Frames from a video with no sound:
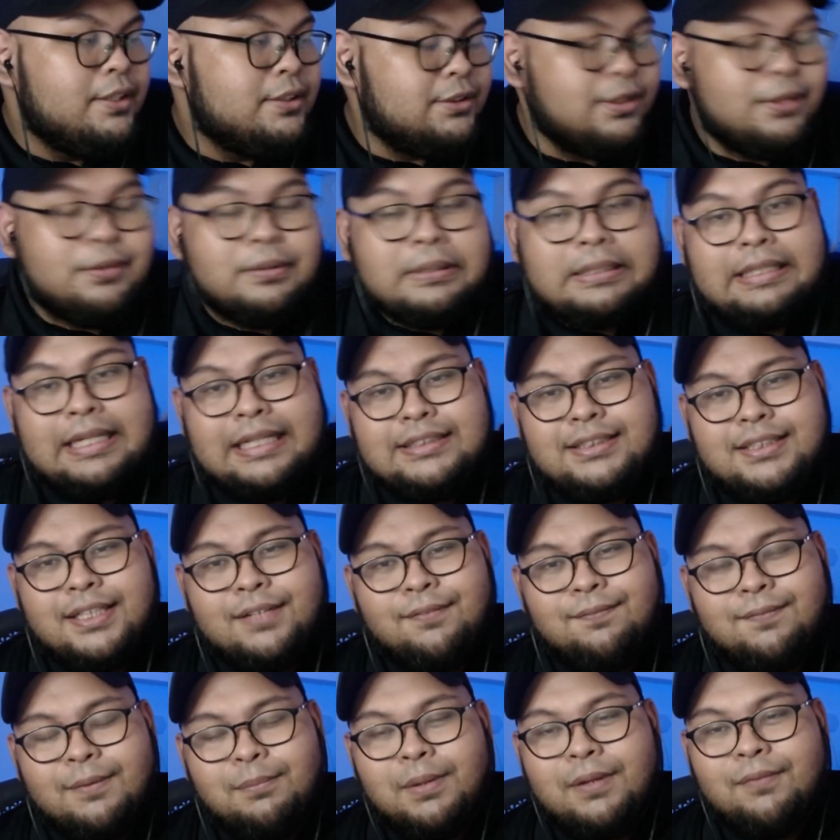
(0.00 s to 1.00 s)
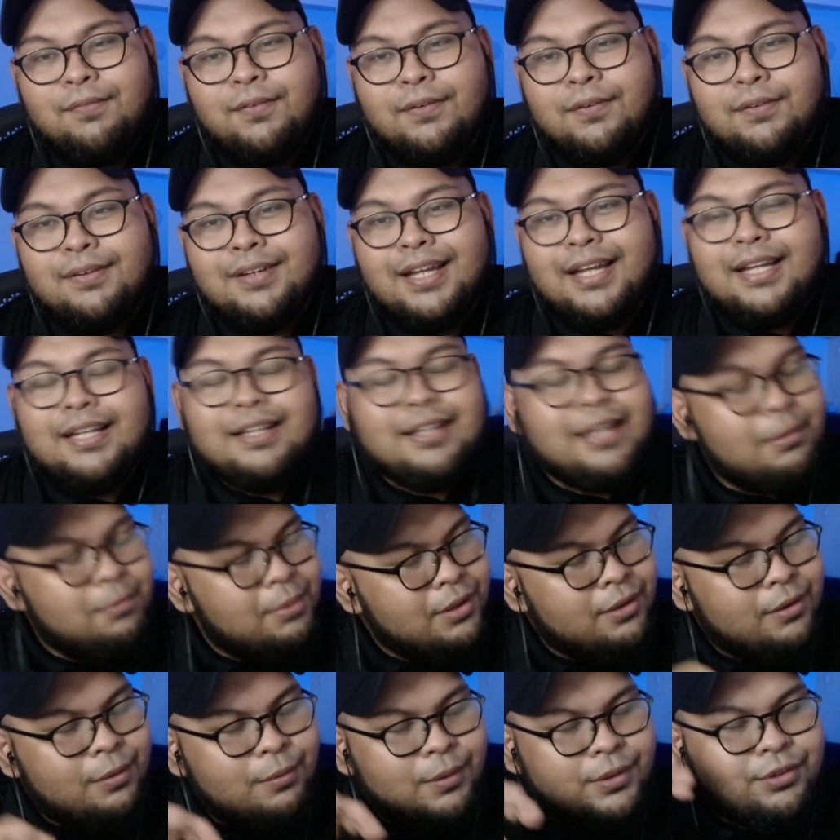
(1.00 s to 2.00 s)
So that's it for me for today. Let
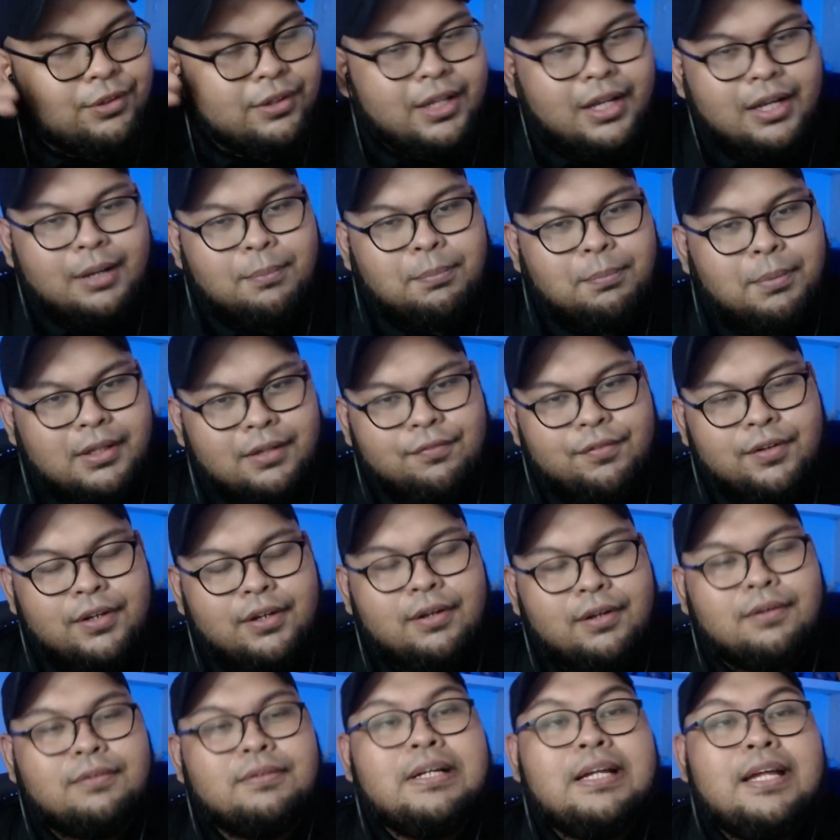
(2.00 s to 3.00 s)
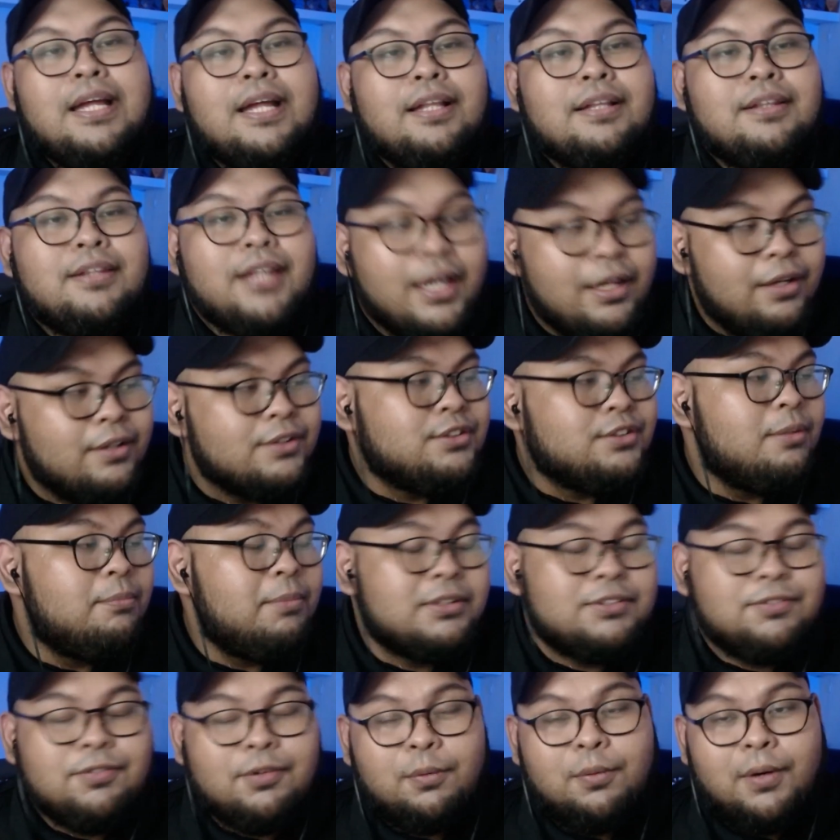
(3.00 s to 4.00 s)
me know what you think about the video. Thank you so
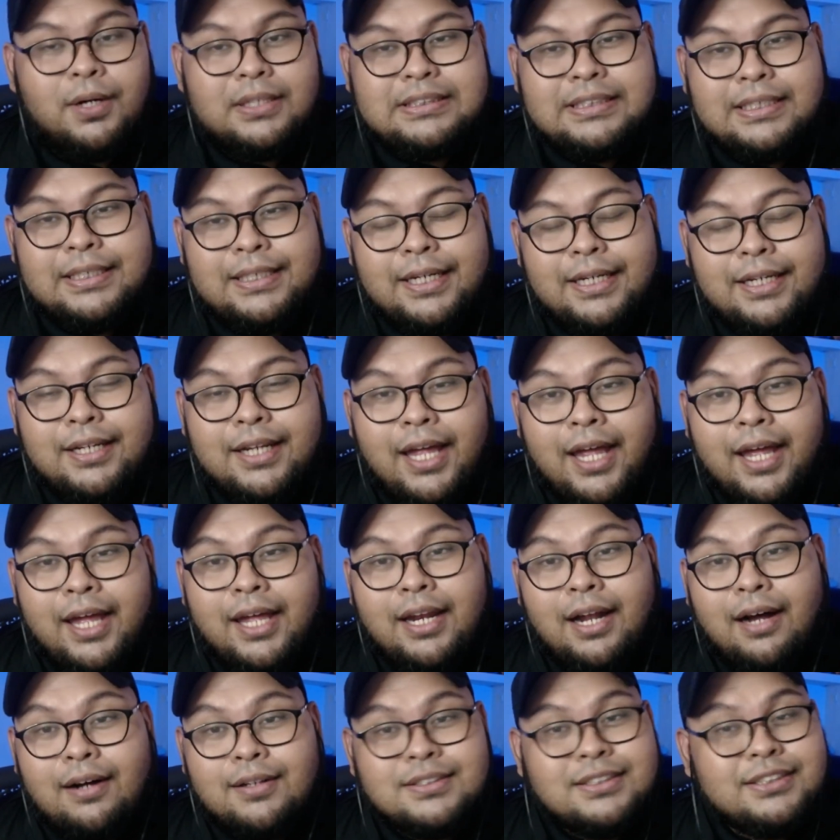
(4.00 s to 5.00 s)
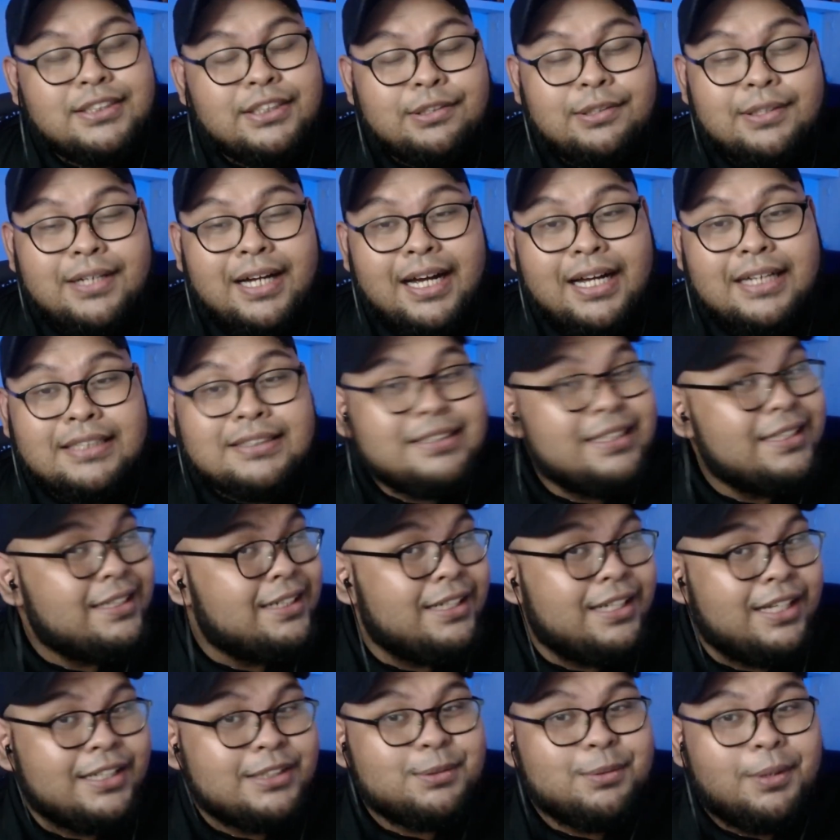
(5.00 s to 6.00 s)
much for watching it, and I'll see you guys in
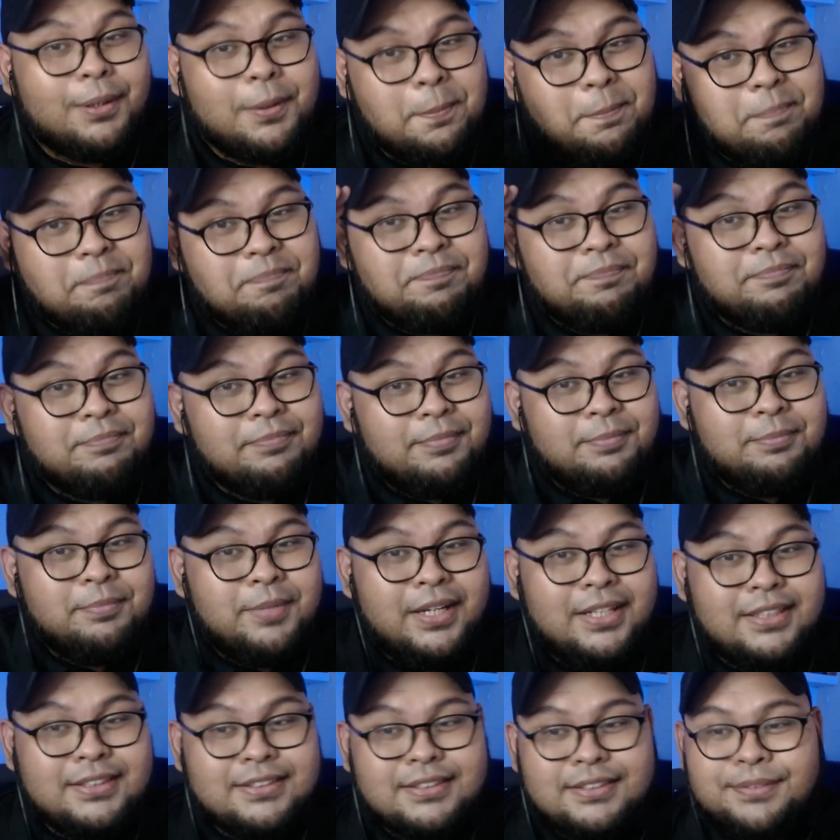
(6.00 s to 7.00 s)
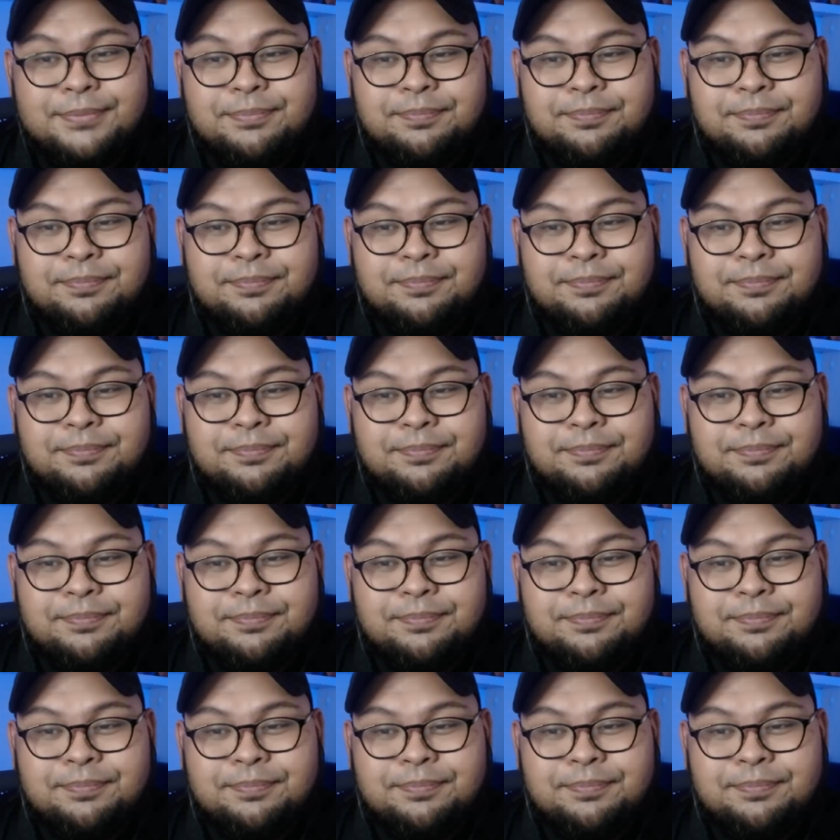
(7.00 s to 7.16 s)
the next one. Peace.